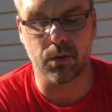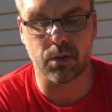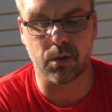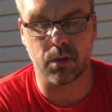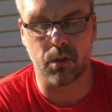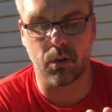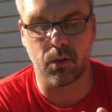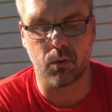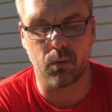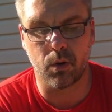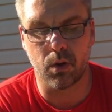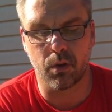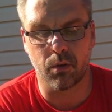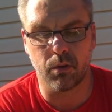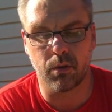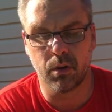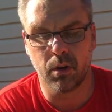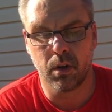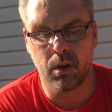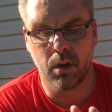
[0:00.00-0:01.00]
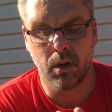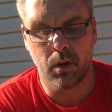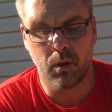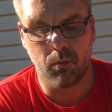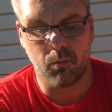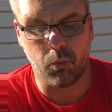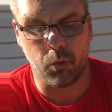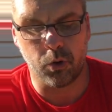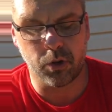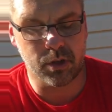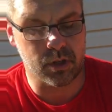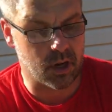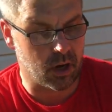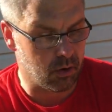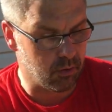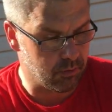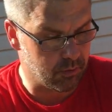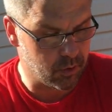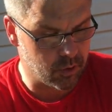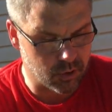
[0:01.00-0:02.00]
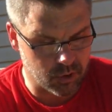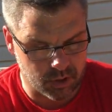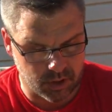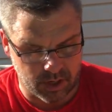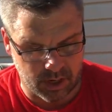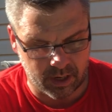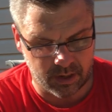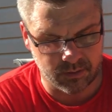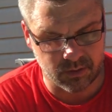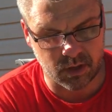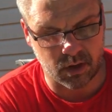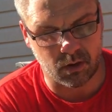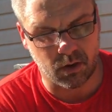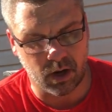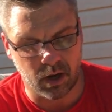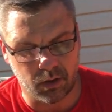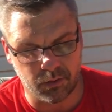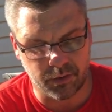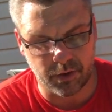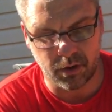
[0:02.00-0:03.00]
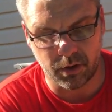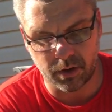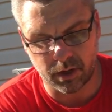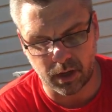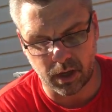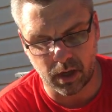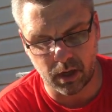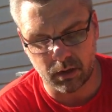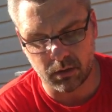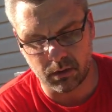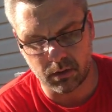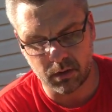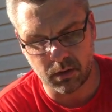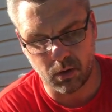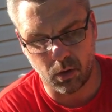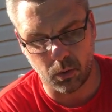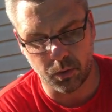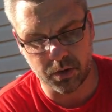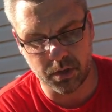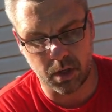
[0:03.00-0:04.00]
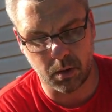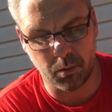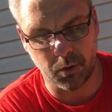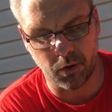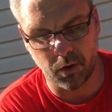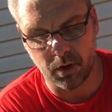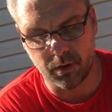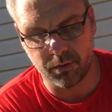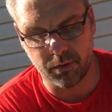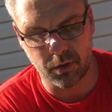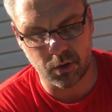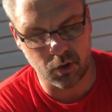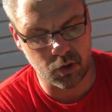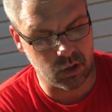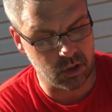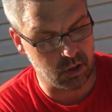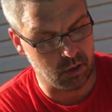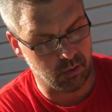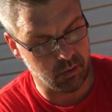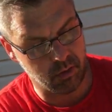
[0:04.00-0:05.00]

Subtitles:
this is another one of the Boy Scout version knives that are out there. And again, always keep your knife in the sheath.